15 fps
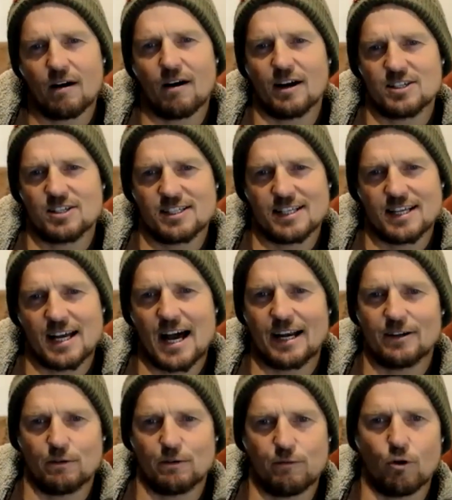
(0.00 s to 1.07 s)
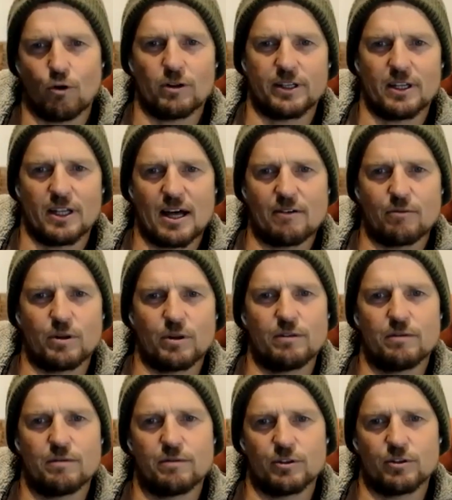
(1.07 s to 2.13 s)
I started to fall in love with
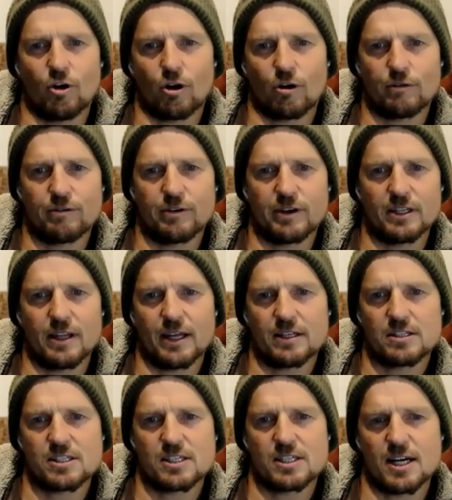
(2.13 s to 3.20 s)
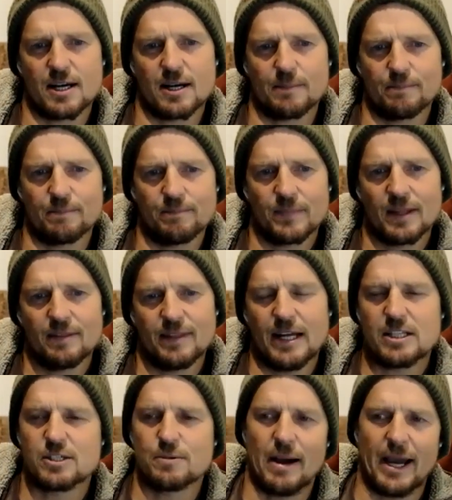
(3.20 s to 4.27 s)
photography, and
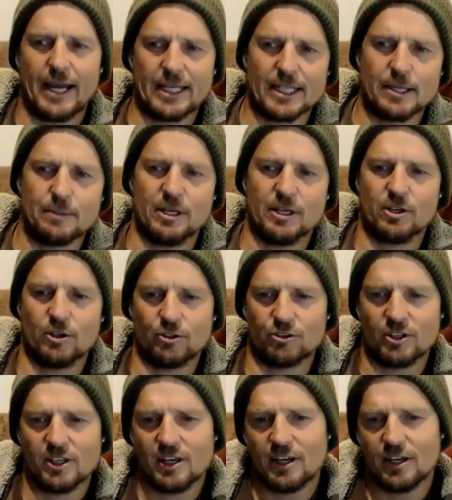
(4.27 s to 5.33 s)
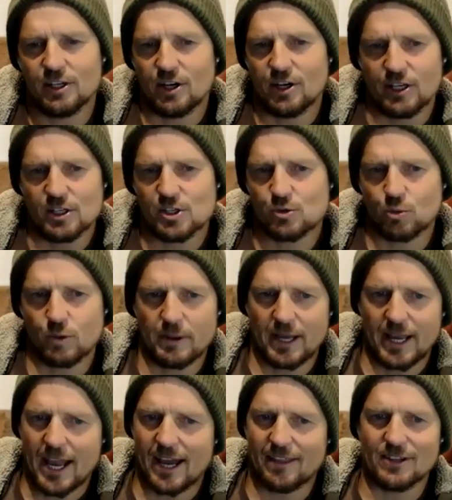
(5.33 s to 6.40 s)
that's mainly because you're
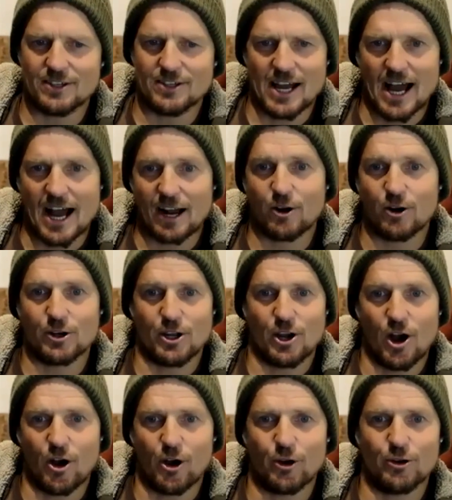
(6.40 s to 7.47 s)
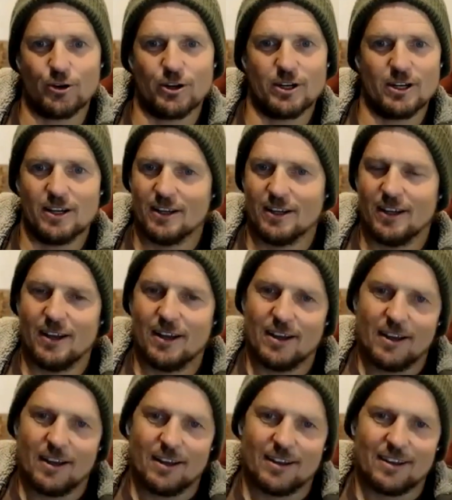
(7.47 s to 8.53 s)
swimming out in the dark on your own, and
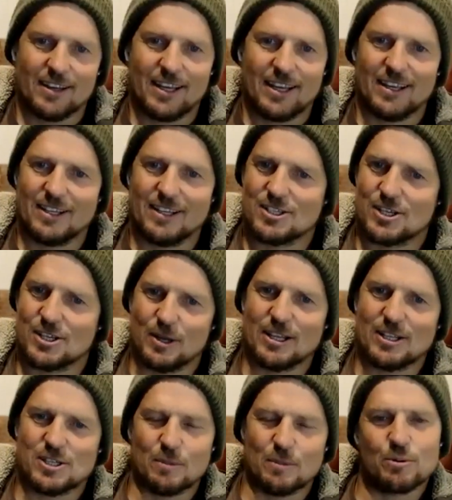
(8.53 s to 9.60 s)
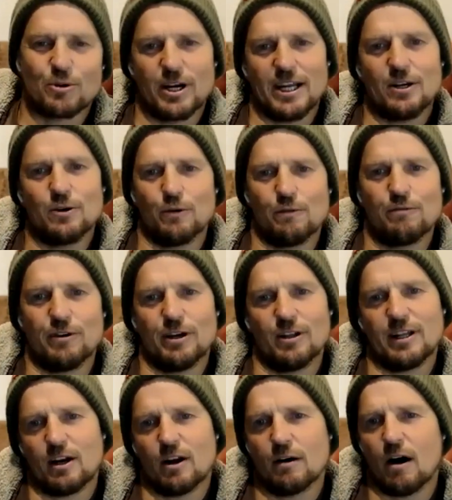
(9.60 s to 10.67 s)
it's a pretty good
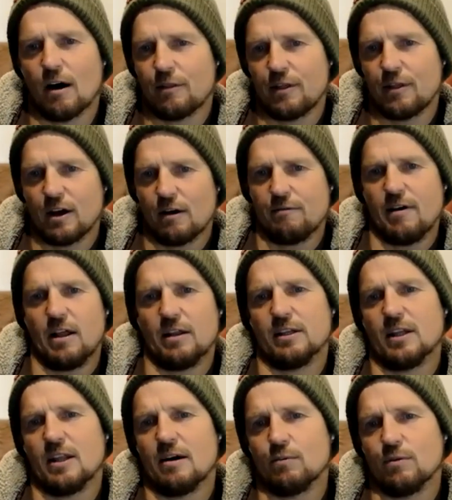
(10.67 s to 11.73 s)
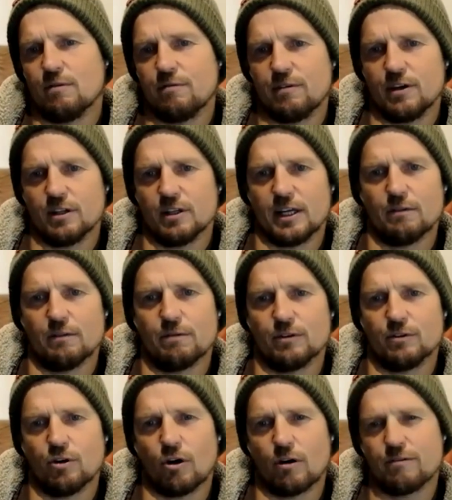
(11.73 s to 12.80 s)
feeling. I think I fell in love with the feeling of
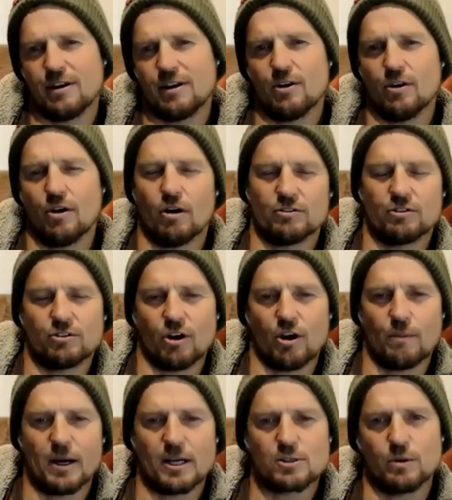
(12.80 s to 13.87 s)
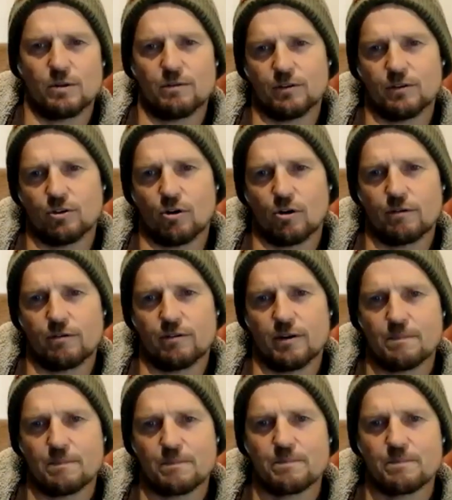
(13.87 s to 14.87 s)
photography, not so much with photography.